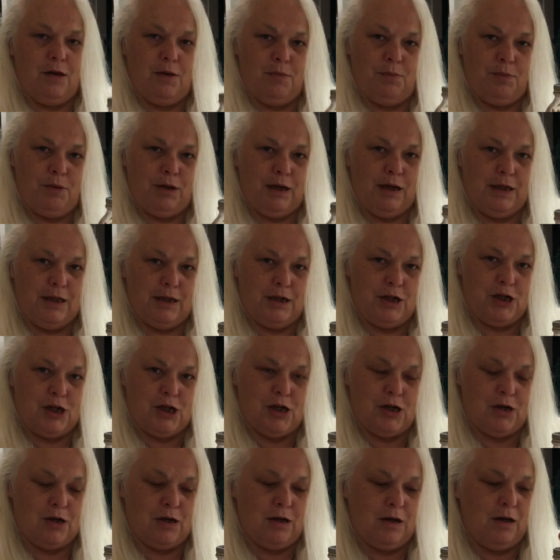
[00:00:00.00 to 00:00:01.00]
put in the
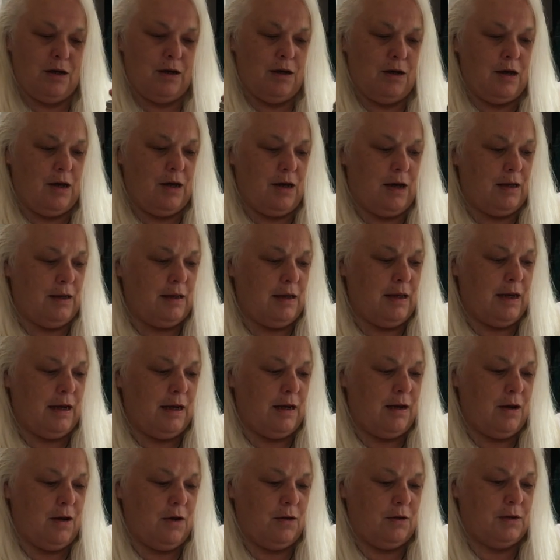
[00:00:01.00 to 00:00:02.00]
jar, and
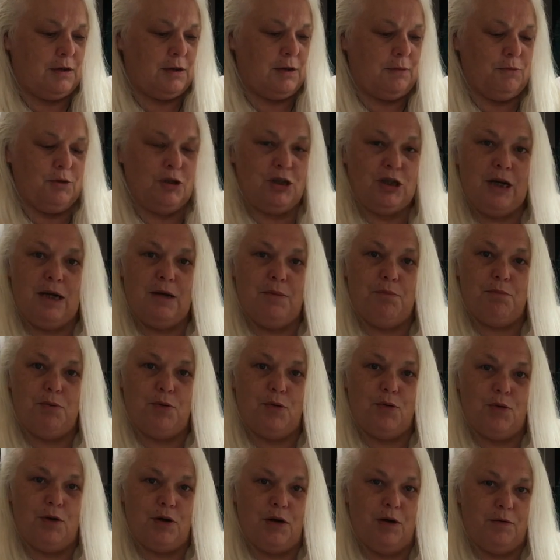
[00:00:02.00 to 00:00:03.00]
then some gin
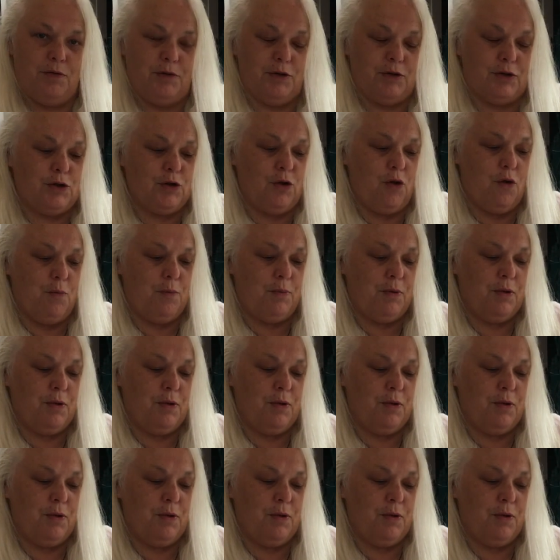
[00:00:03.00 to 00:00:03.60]
poured over the top.